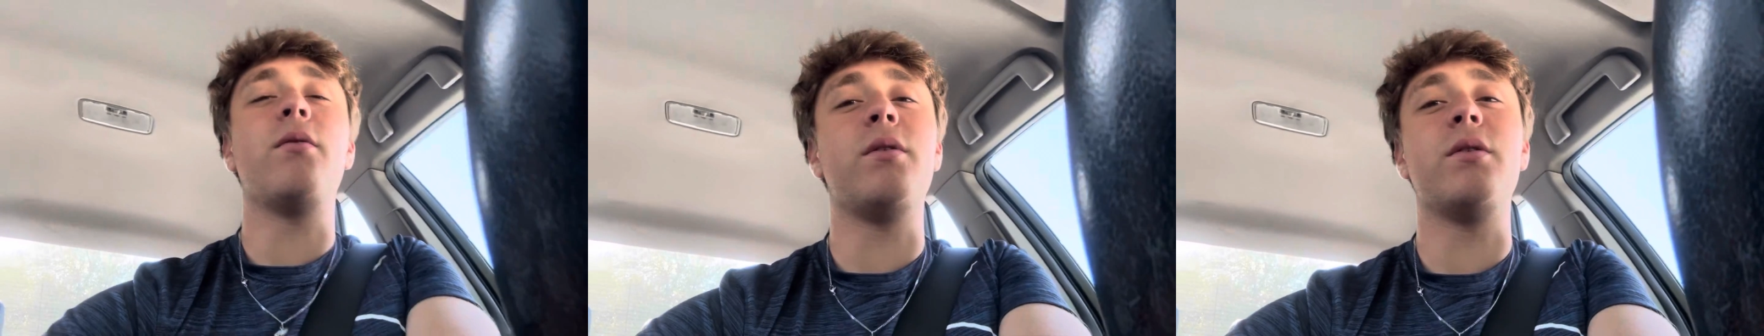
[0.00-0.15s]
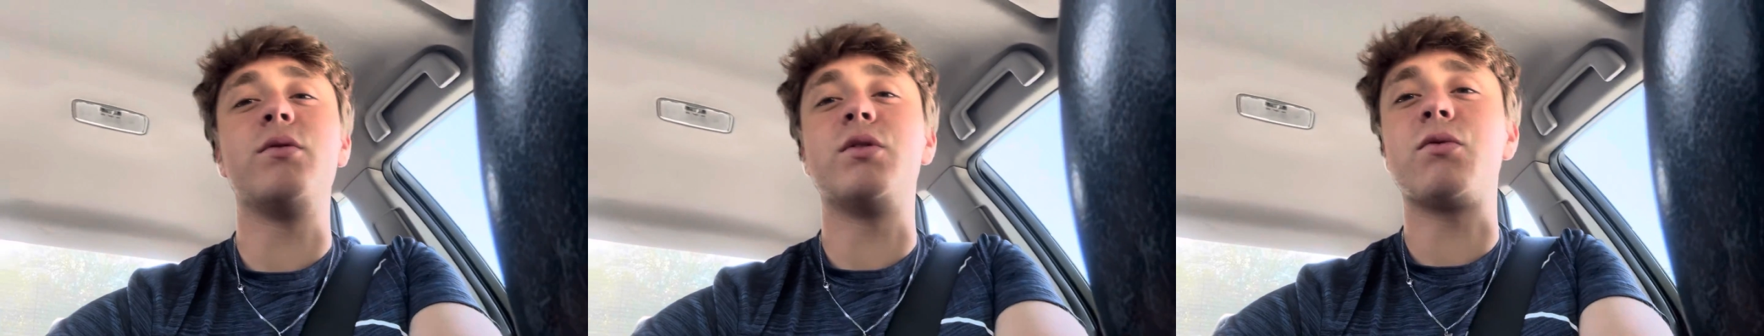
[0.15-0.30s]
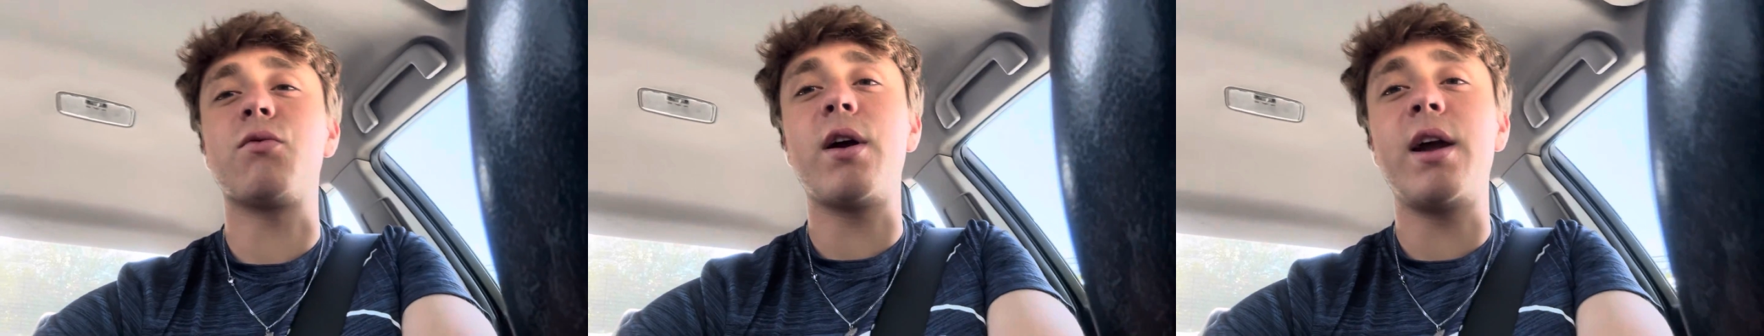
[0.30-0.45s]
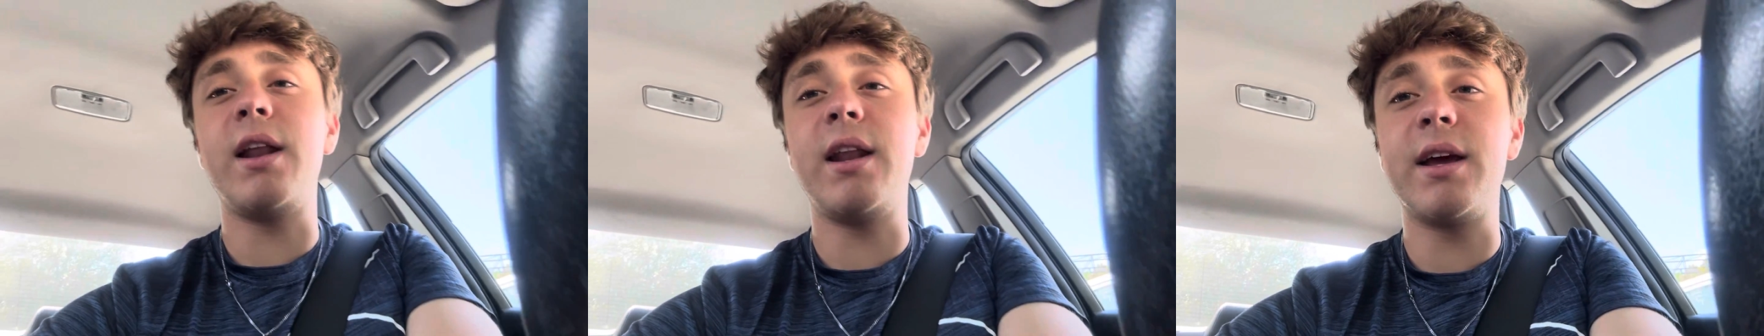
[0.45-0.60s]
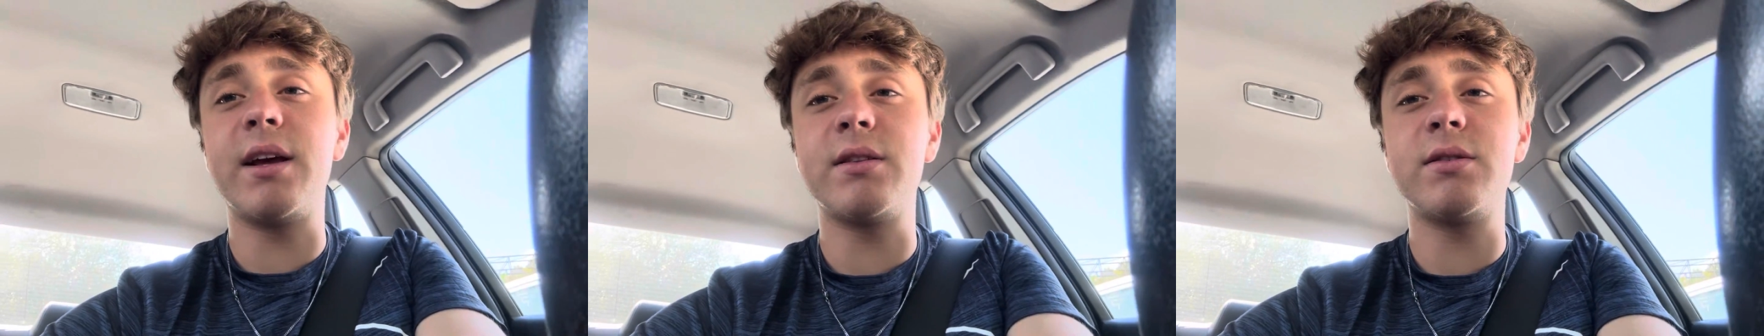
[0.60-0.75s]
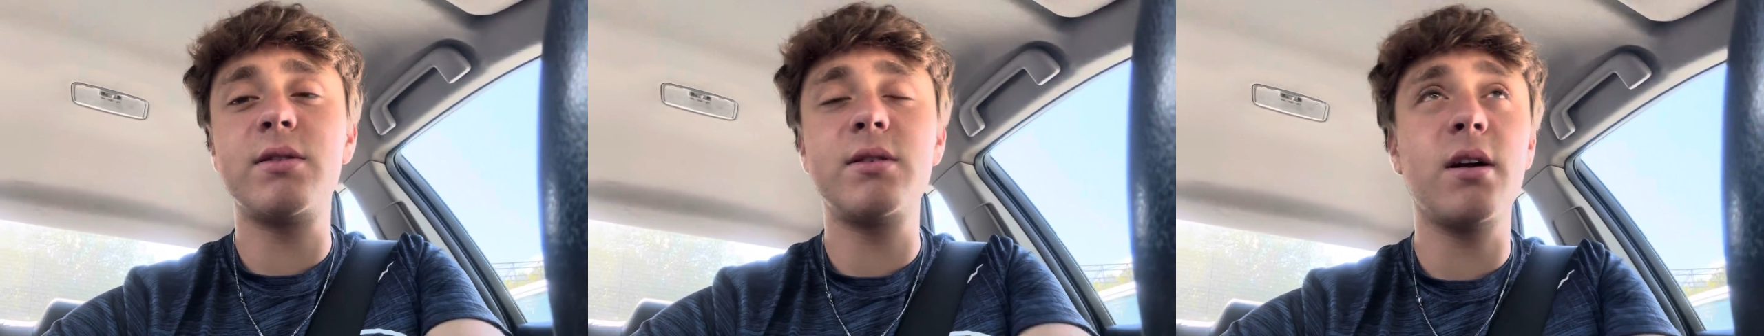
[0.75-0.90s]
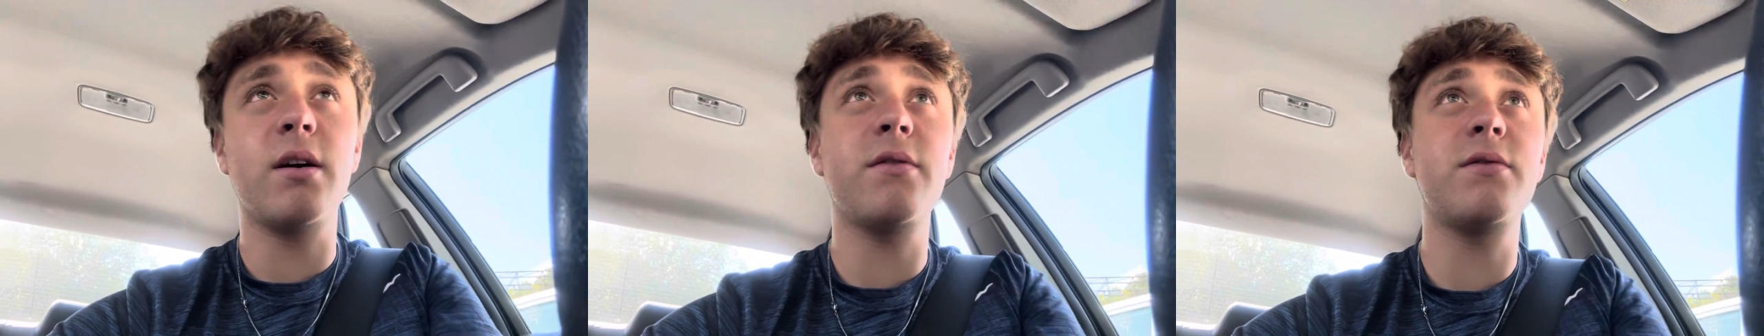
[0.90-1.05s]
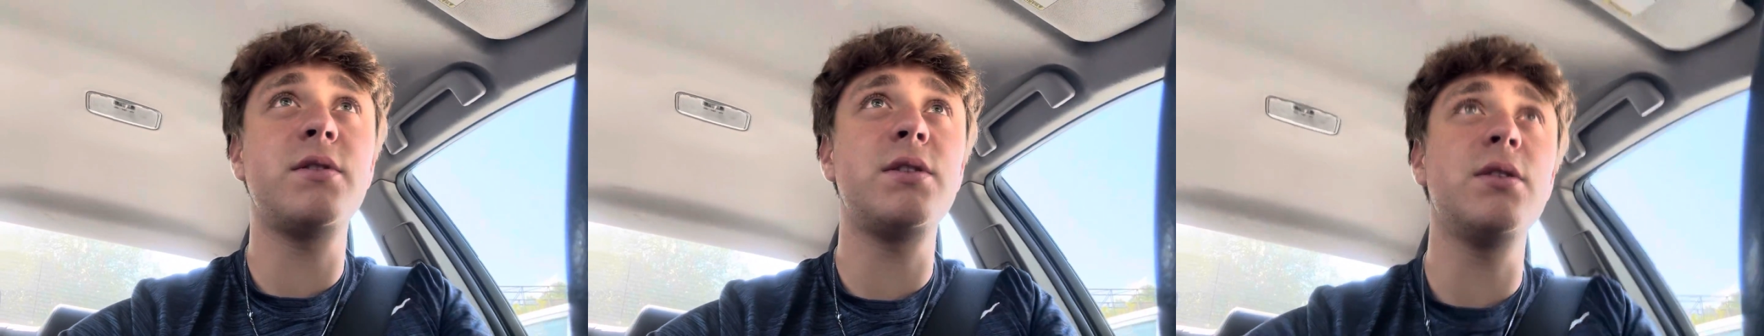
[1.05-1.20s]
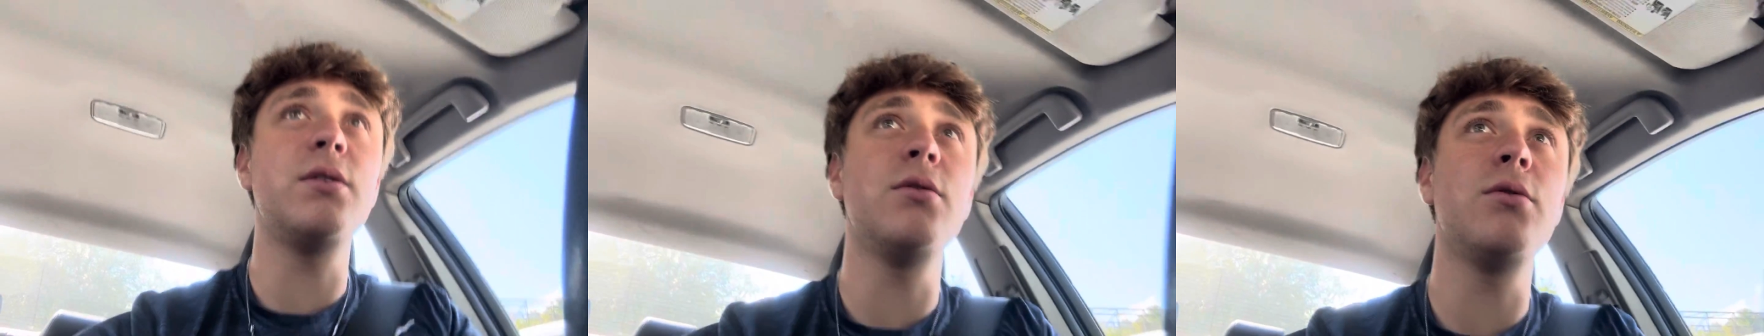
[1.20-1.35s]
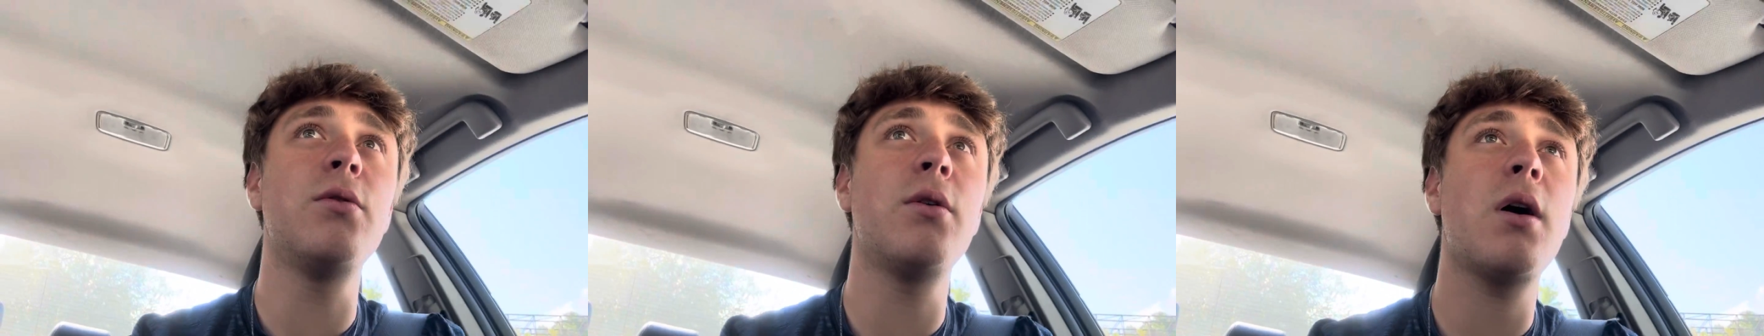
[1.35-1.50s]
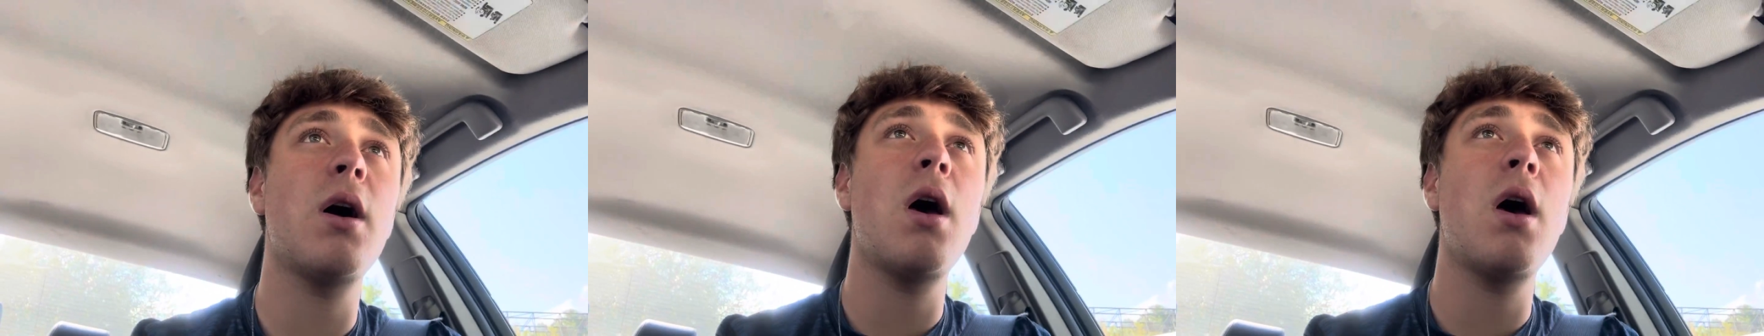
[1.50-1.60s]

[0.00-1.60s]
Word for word: it was raining and stuff too.